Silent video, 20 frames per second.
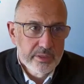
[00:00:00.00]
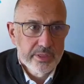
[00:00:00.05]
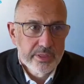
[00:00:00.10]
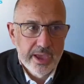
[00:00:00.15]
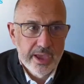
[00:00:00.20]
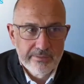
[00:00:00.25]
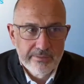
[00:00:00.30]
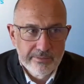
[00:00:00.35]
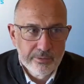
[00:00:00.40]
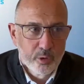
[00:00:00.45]

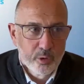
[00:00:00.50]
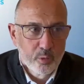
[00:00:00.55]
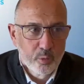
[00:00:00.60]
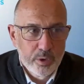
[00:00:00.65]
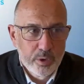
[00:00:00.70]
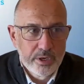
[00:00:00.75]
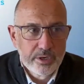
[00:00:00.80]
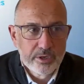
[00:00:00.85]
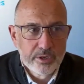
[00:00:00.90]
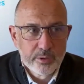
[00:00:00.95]
Therefore,
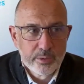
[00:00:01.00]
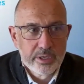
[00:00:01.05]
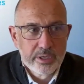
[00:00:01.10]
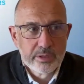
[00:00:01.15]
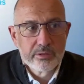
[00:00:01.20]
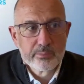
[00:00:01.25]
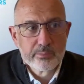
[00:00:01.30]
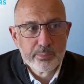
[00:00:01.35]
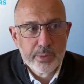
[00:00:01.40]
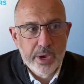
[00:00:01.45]
we do it
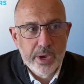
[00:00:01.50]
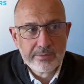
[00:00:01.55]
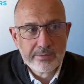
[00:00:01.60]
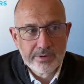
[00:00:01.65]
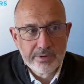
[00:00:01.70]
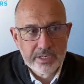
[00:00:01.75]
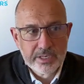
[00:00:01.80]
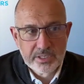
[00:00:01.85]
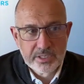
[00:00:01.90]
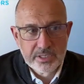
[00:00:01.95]
by
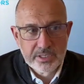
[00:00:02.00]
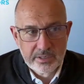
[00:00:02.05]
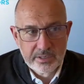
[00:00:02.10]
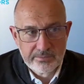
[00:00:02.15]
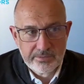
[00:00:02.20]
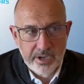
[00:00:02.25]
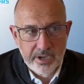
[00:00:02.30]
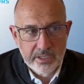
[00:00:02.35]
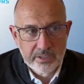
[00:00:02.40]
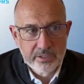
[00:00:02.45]
investing in
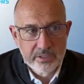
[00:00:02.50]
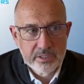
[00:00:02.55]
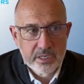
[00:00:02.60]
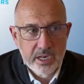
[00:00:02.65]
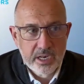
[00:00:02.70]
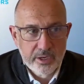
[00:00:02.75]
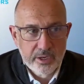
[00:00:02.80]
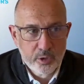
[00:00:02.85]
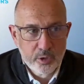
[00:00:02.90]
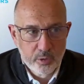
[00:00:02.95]
funds
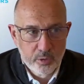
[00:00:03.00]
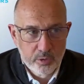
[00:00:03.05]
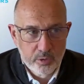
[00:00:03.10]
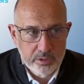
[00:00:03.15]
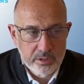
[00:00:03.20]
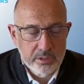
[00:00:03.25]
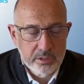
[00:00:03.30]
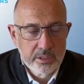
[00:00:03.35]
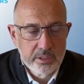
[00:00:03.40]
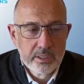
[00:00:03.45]
like
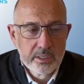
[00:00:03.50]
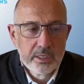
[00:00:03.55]
yours.